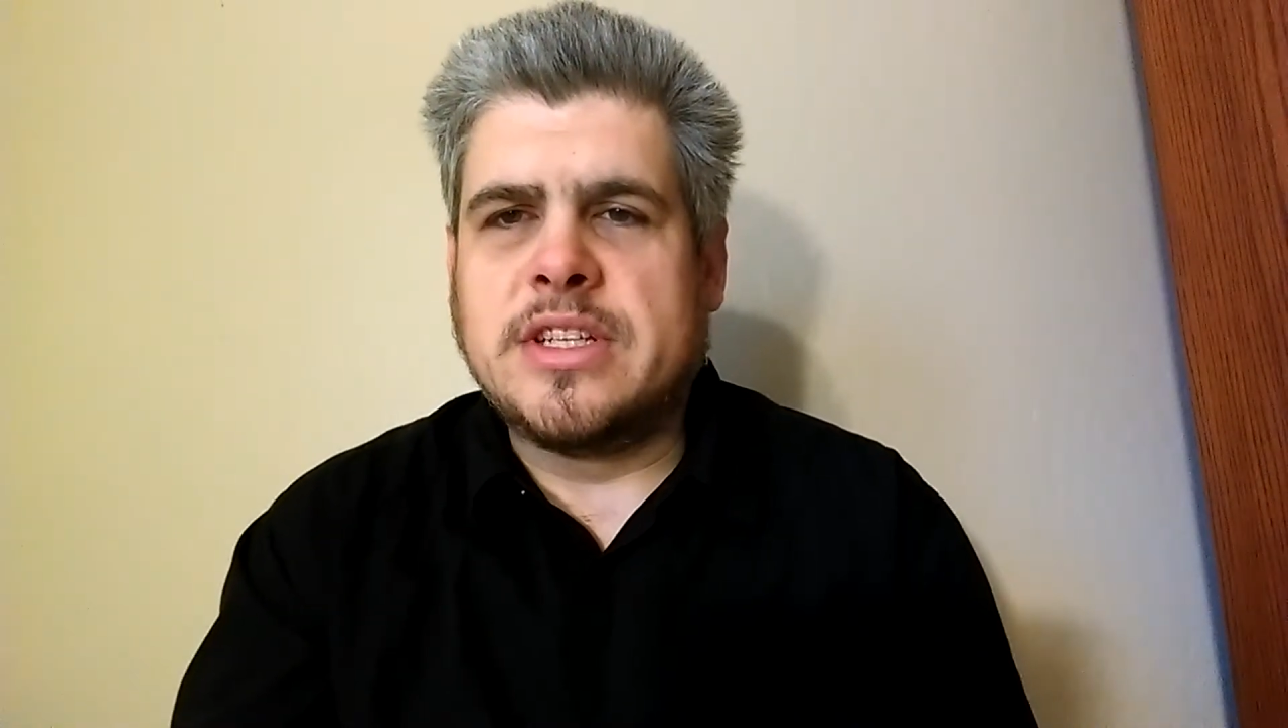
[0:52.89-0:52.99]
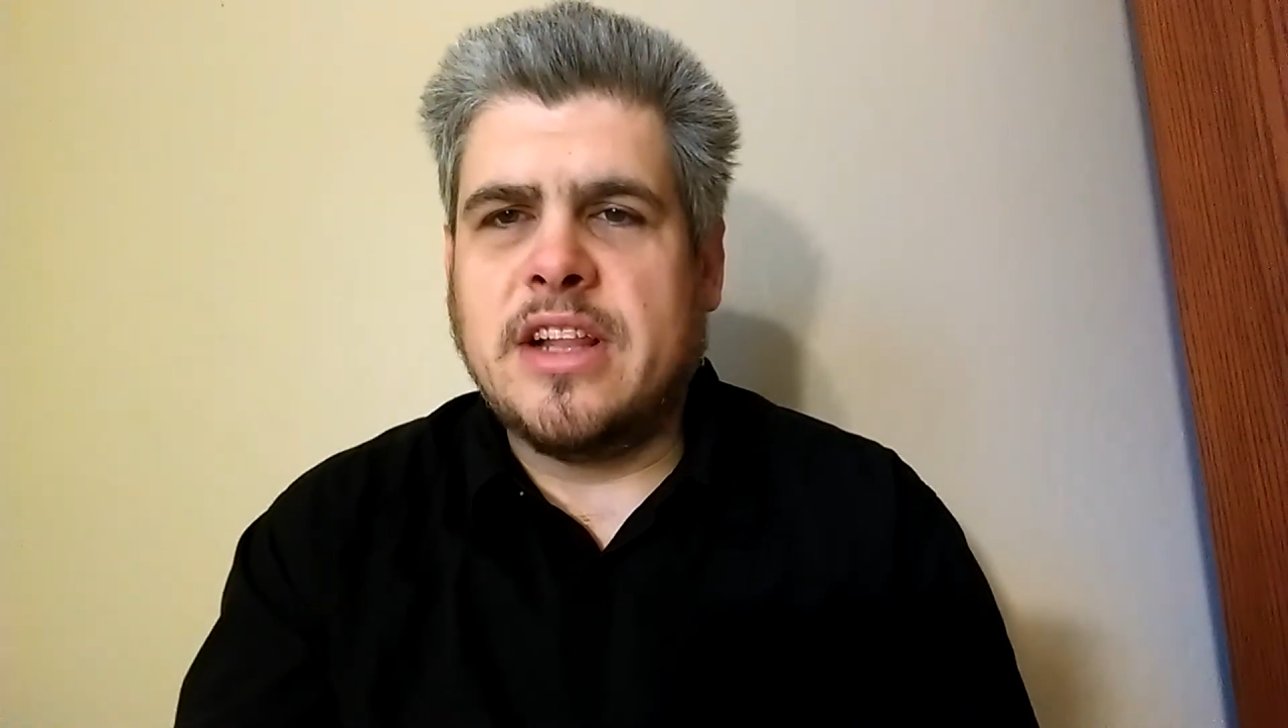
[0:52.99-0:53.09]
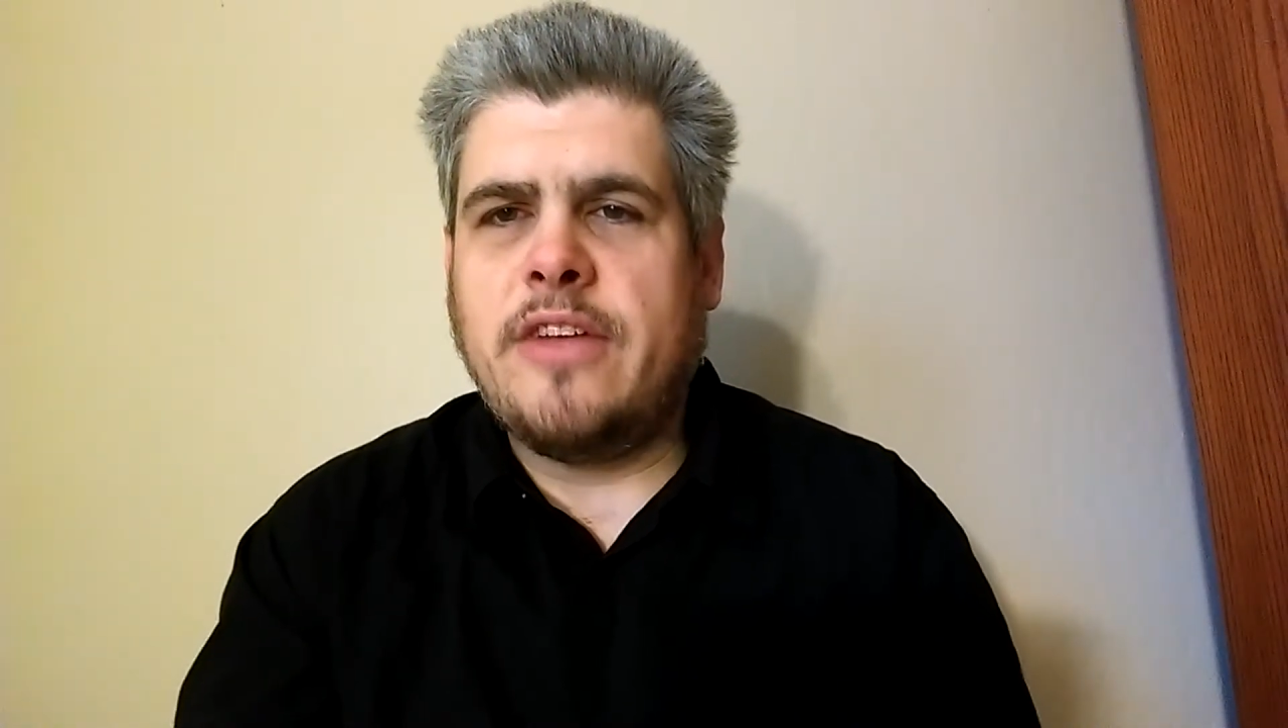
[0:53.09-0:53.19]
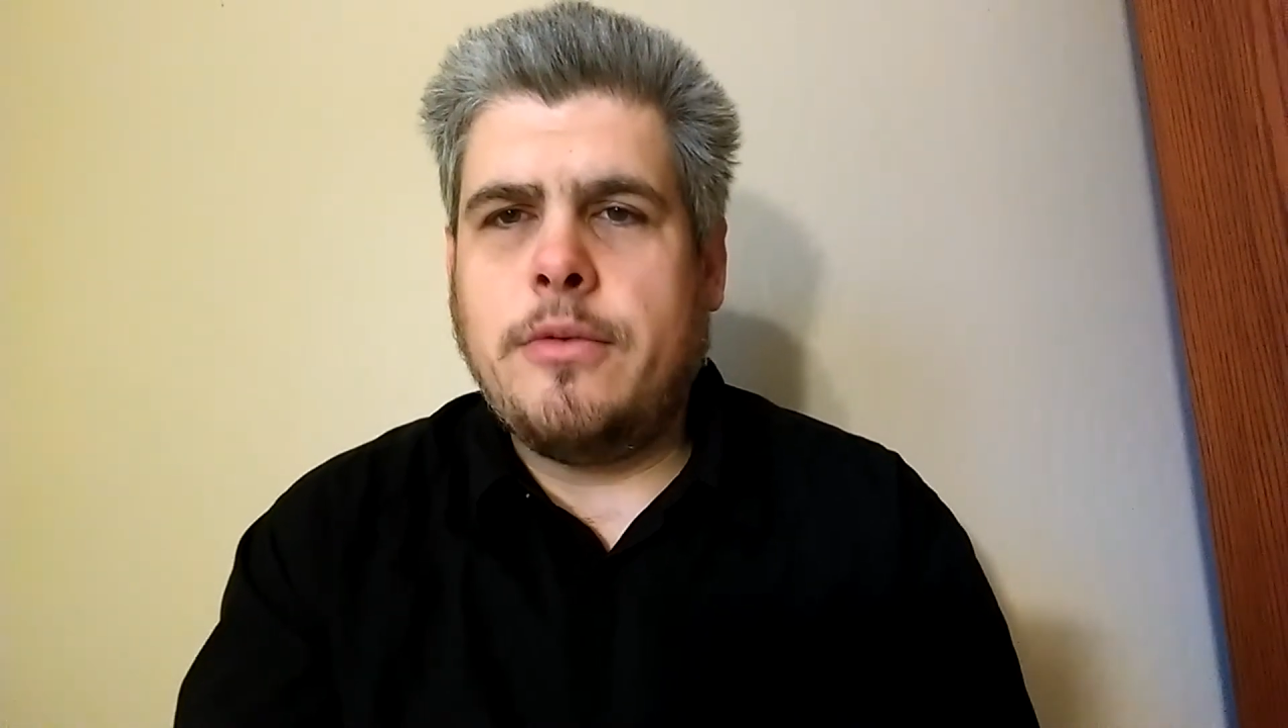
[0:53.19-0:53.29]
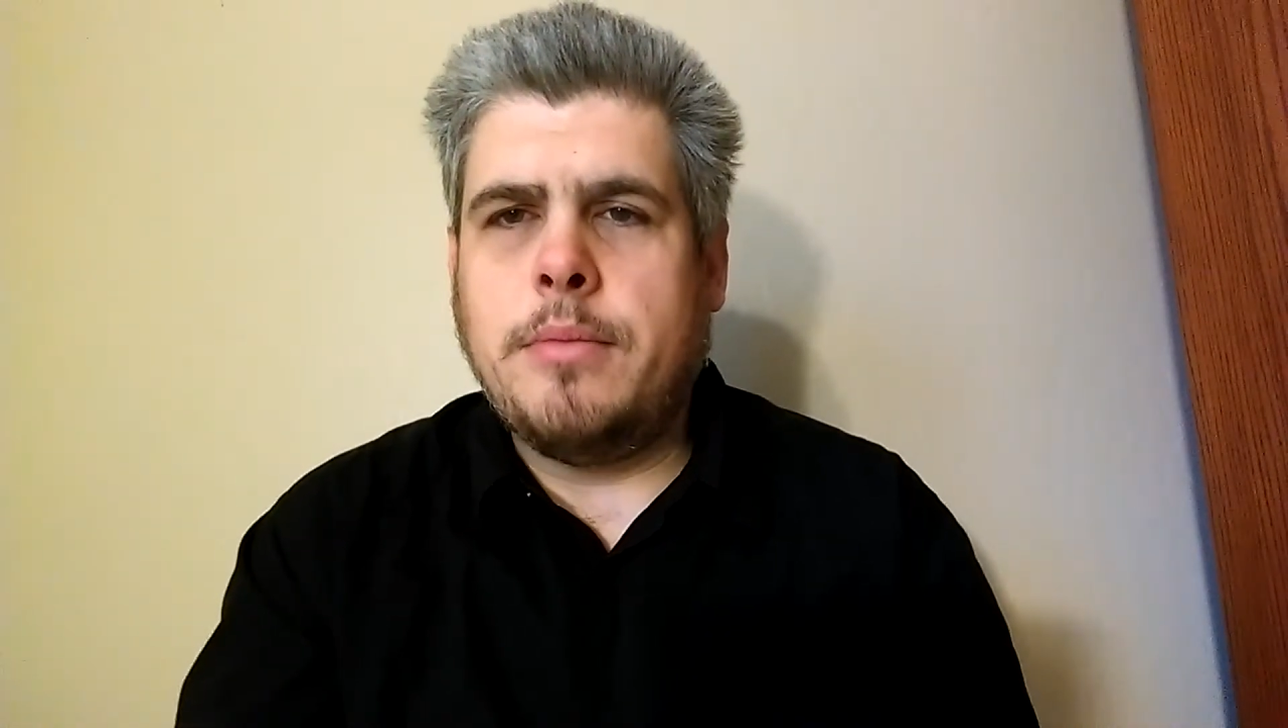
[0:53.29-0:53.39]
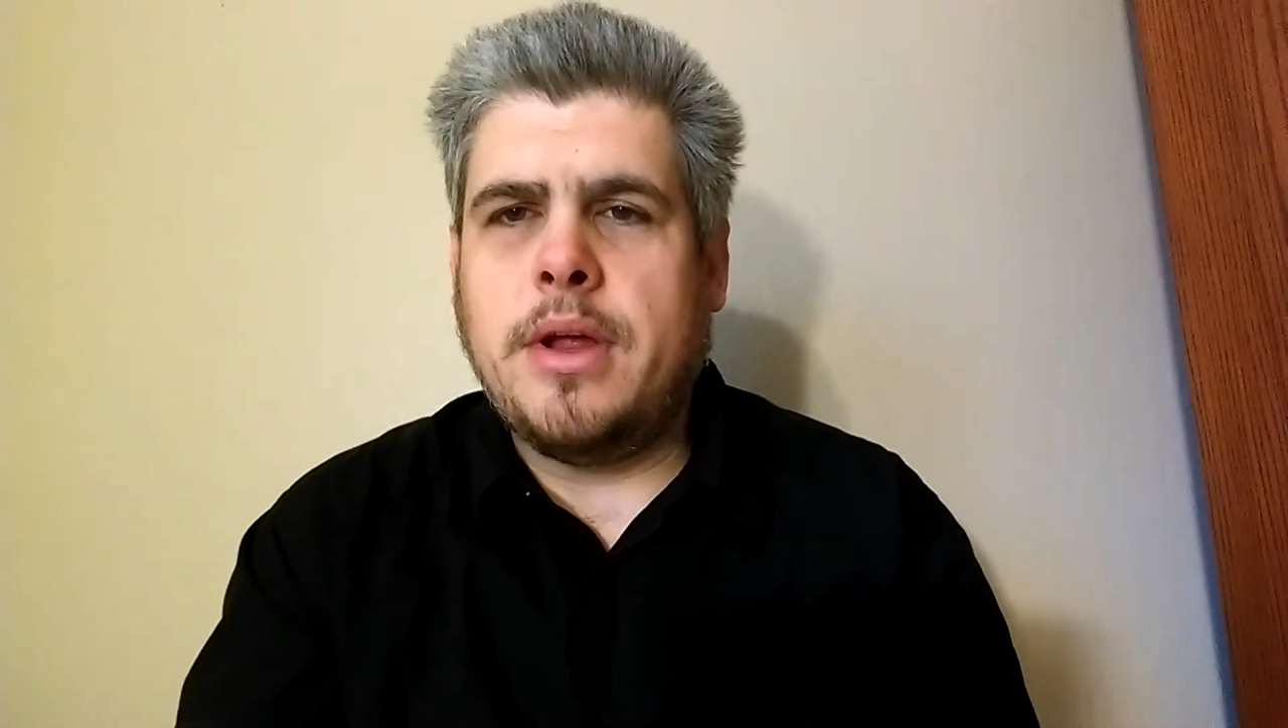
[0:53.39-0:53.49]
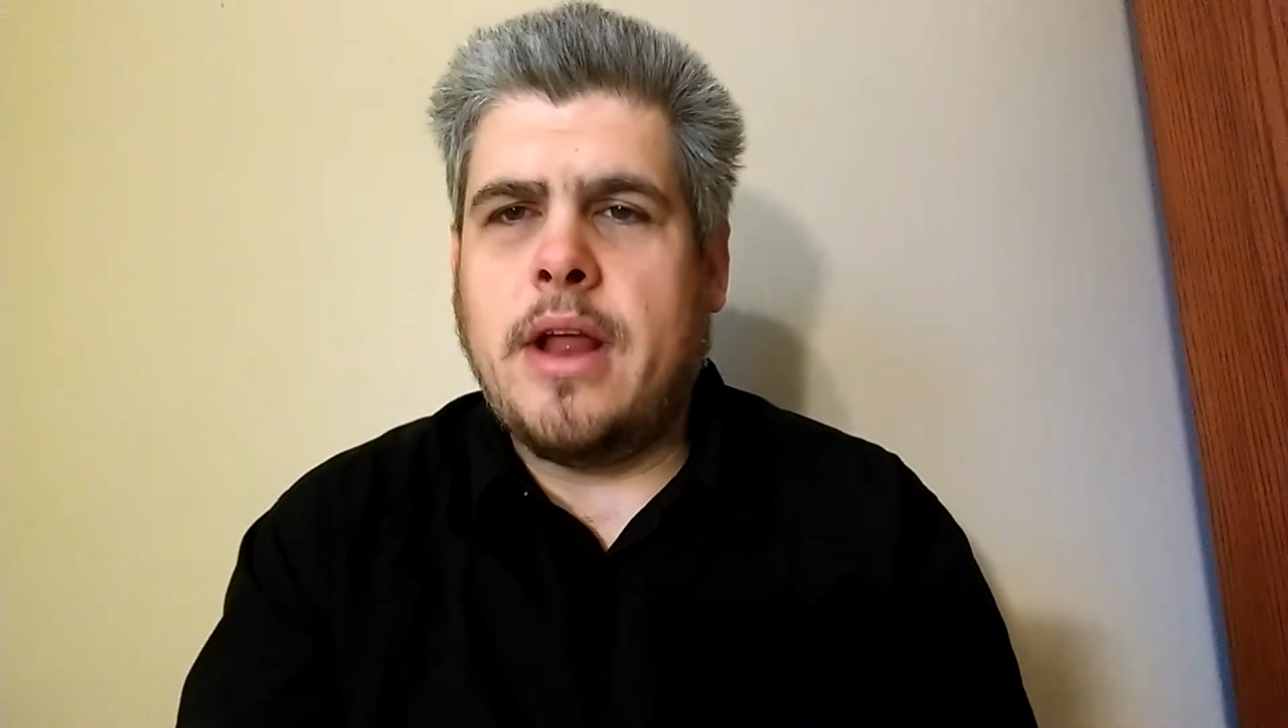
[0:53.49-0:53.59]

11 men